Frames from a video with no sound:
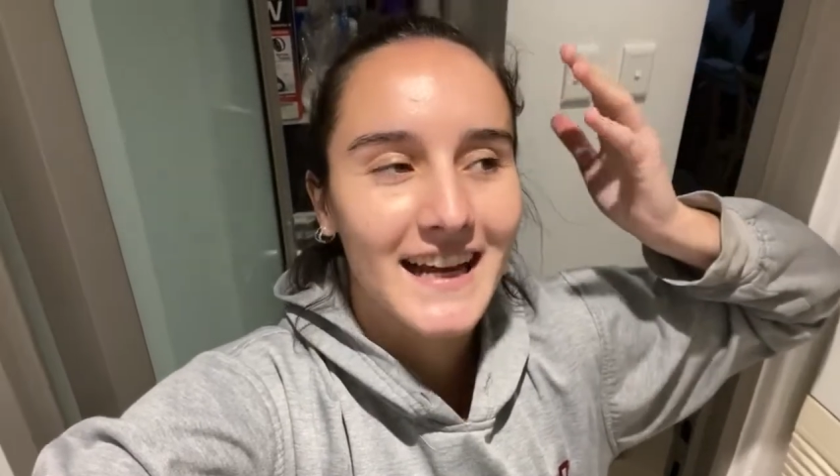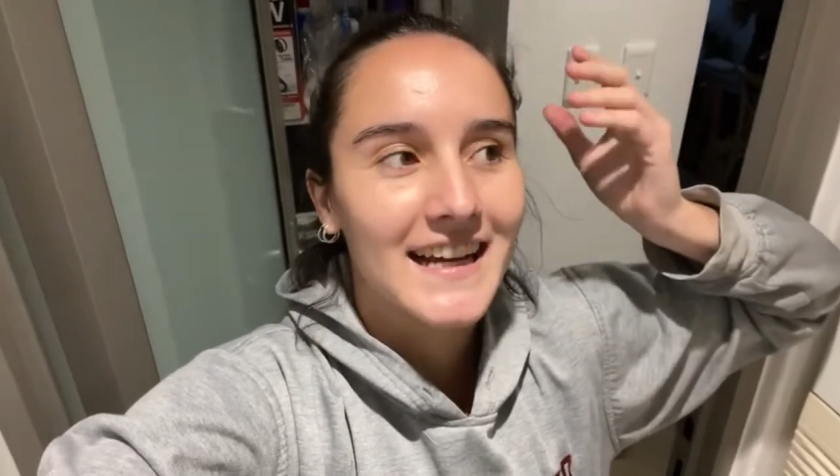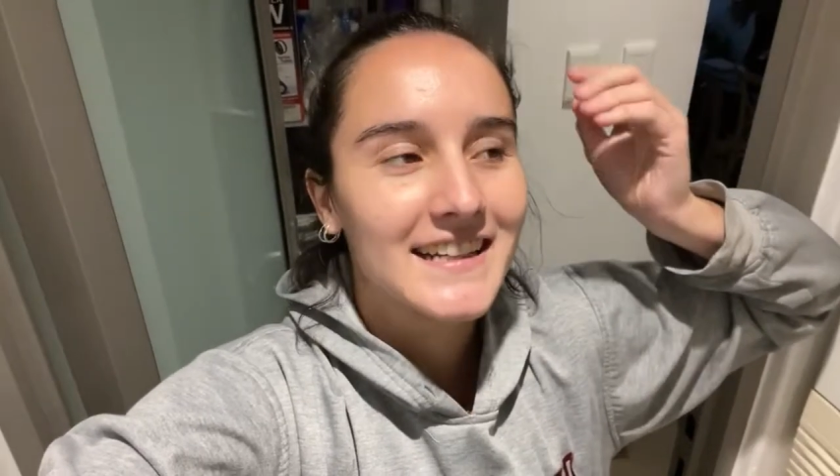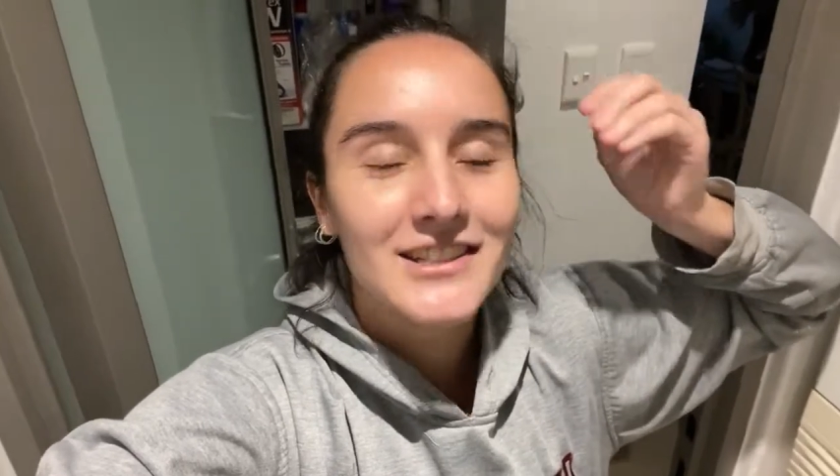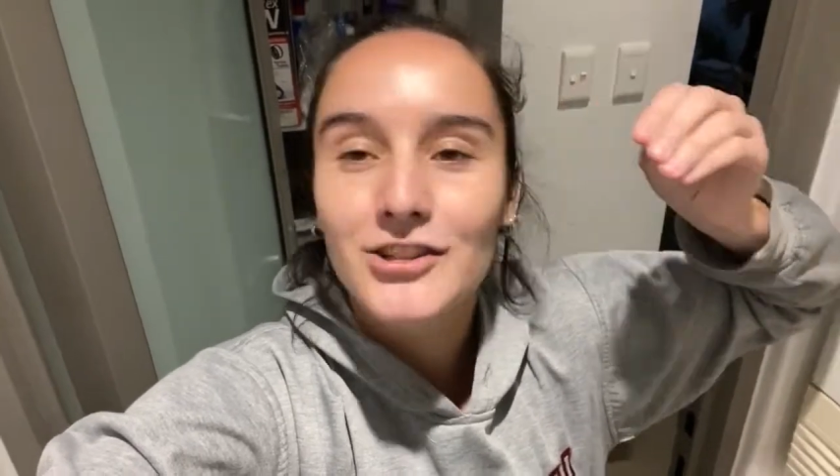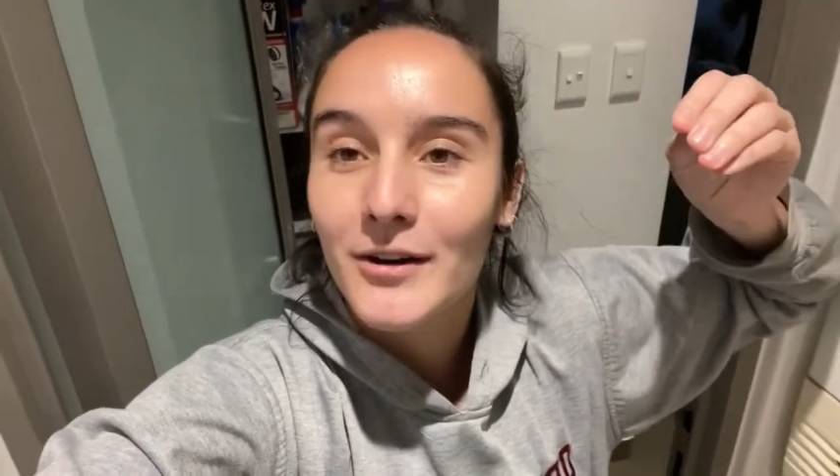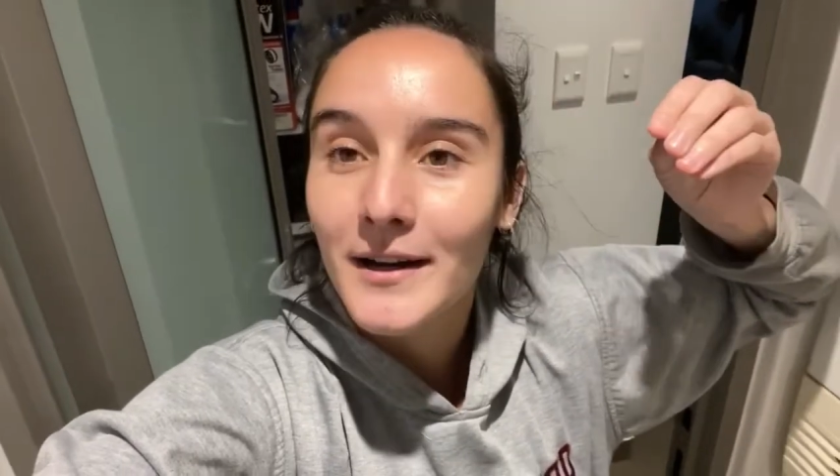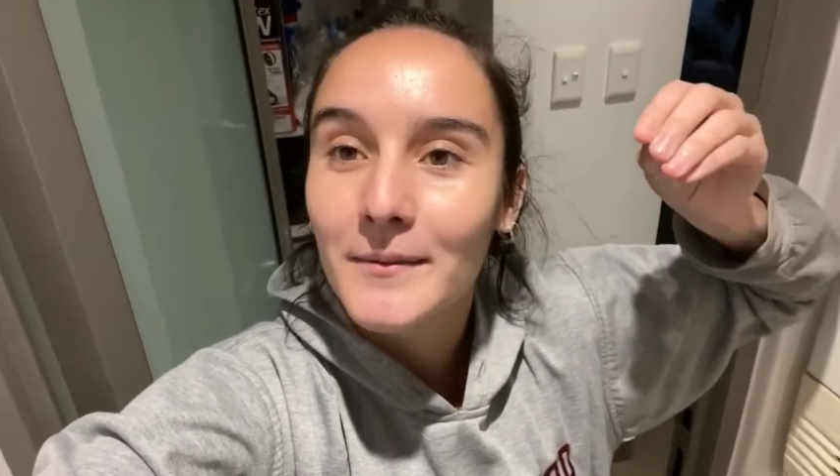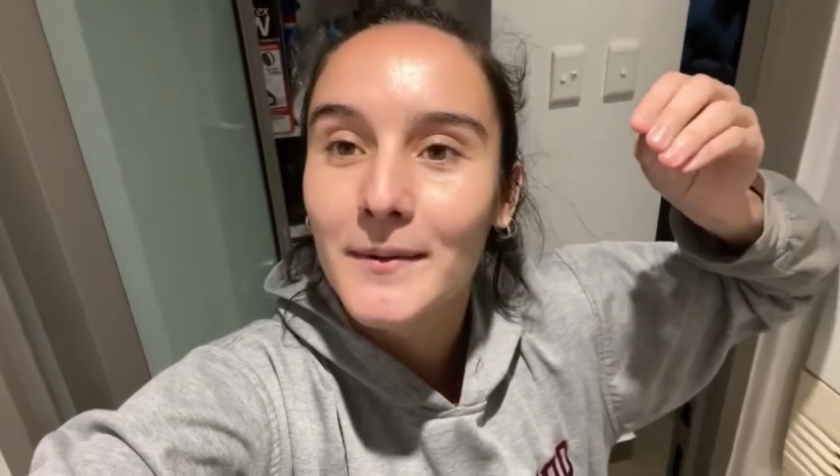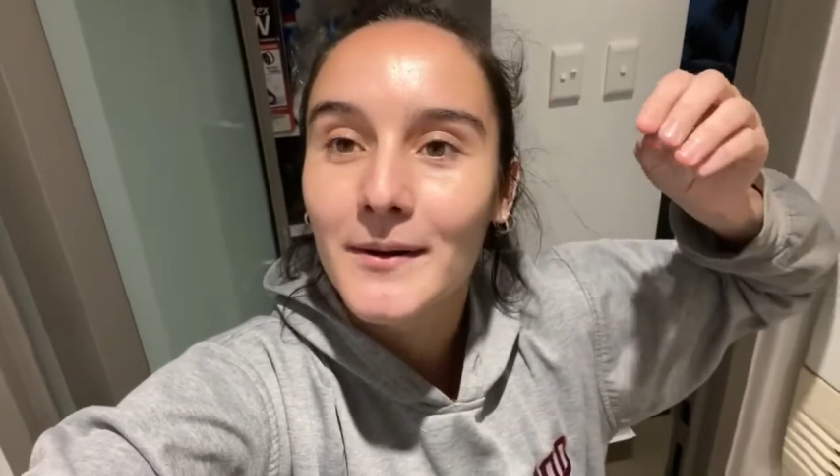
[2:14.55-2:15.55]
and
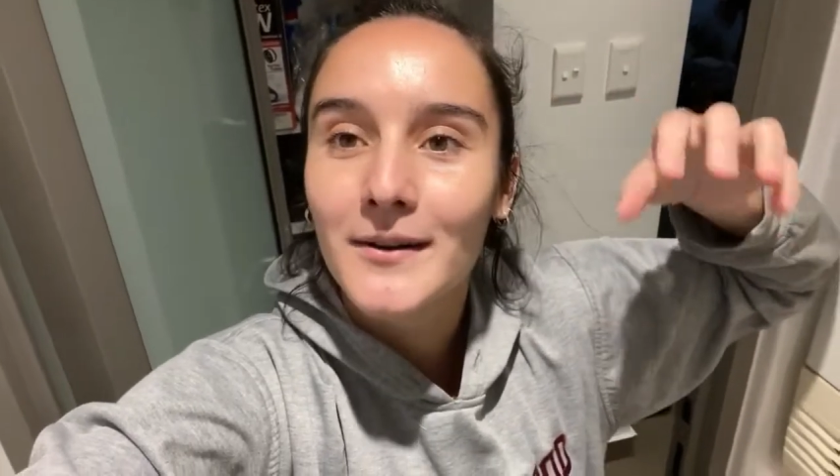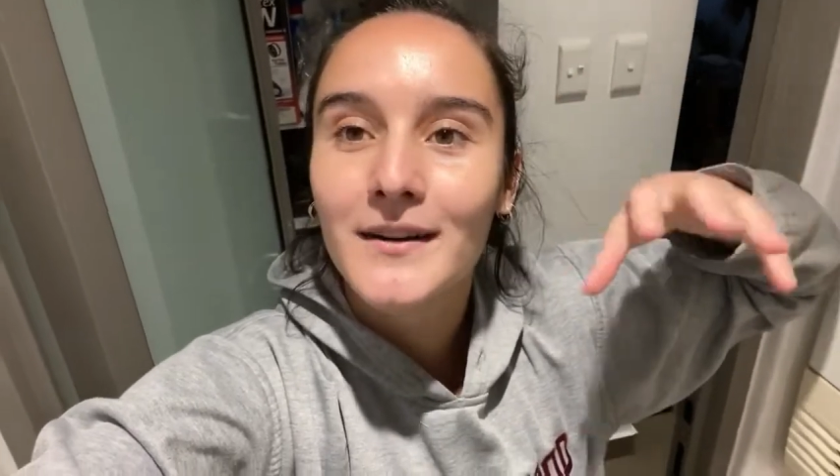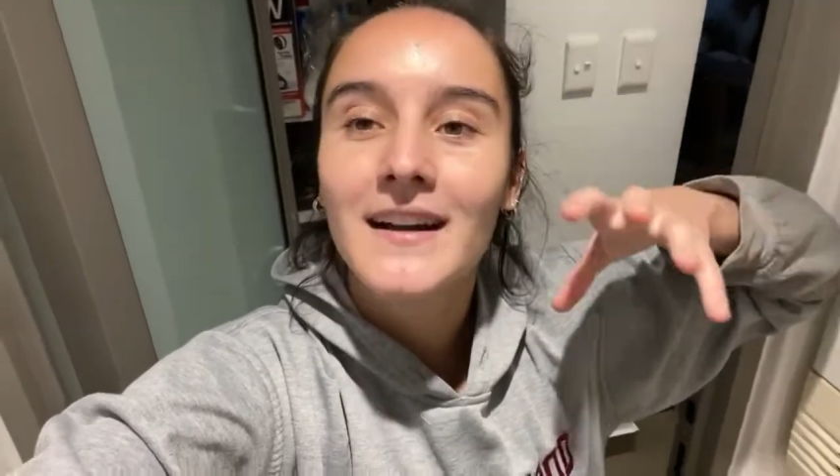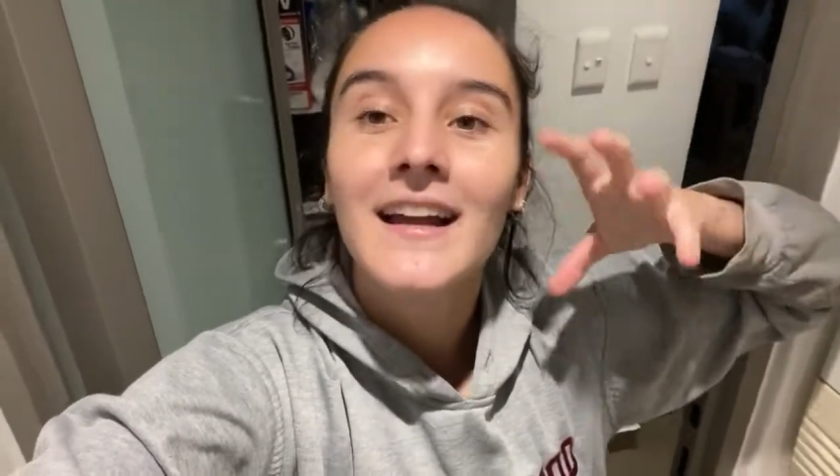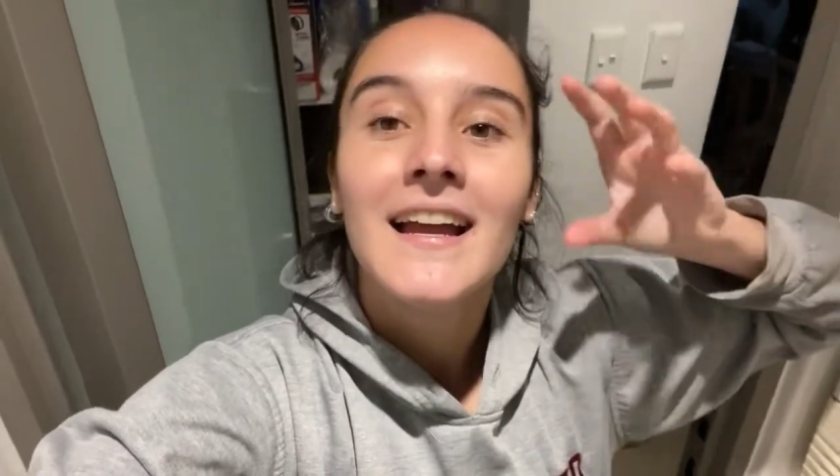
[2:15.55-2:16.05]
enjoyable.